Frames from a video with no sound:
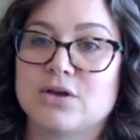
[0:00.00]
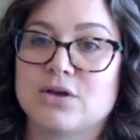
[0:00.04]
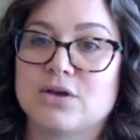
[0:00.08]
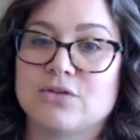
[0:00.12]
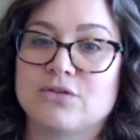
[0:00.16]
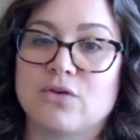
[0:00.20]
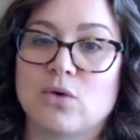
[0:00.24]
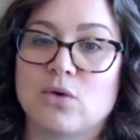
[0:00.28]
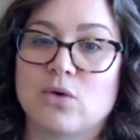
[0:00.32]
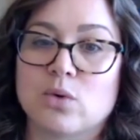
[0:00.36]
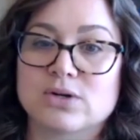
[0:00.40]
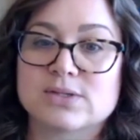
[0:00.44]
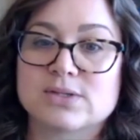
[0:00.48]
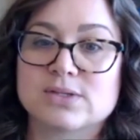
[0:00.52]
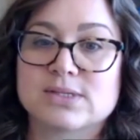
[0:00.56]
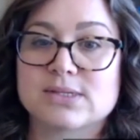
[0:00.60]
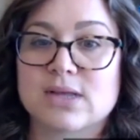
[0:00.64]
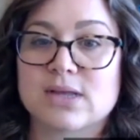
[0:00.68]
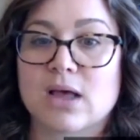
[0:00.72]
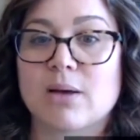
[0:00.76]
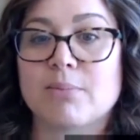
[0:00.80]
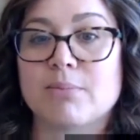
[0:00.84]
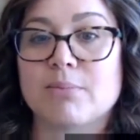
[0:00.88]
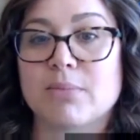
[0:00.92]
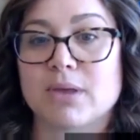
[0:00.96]
for
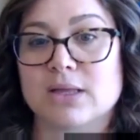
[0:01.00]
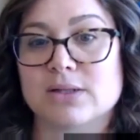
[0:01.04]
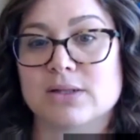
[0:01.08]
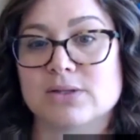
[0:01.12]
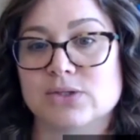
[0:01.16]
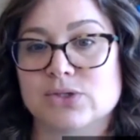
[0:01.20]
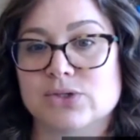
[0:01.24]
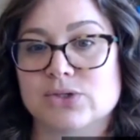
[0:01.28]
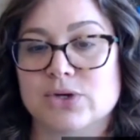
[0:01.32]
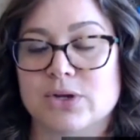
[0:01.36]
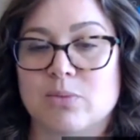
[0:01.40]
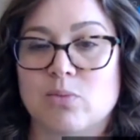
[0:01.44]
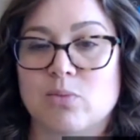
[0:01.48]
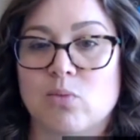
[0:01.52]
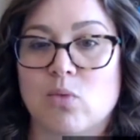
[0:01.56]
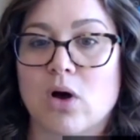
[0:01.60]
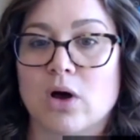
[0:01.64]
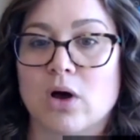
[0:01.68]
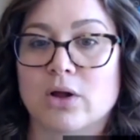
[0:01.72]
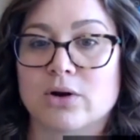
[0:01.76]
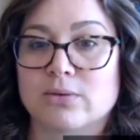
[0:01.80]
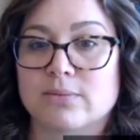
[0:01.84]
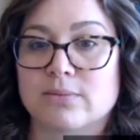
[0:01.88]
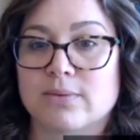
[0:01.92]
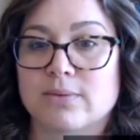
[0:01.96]
some in-stream
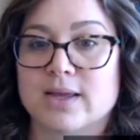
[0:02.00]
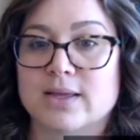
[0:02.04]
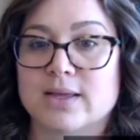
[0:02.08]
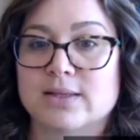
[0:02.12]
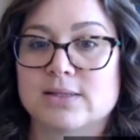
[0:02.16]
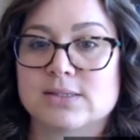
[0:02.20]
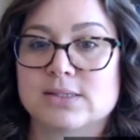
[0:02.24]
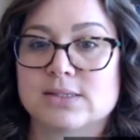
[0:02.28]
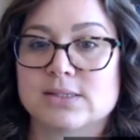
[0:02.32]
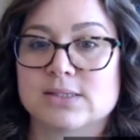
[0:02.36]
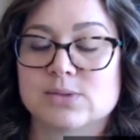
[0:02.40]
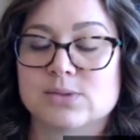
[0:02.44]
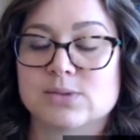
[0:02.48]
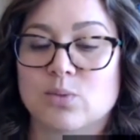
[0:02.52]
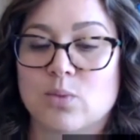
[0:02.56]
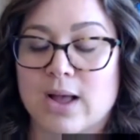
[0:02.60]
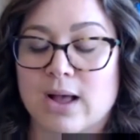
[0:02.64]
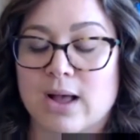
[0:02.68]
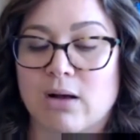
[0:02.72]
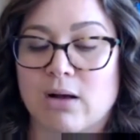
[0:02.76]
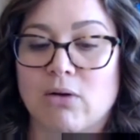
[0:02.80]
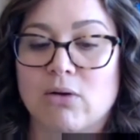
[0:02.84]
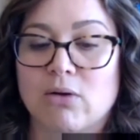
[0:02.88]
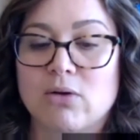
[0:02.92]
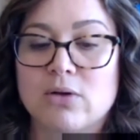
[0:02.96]
water rights as
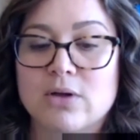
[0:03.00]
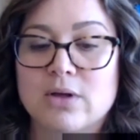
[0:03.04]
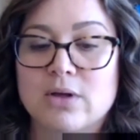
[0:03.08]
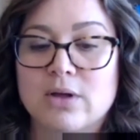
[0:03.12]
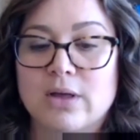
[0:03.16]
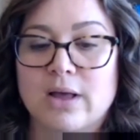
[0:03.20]
well.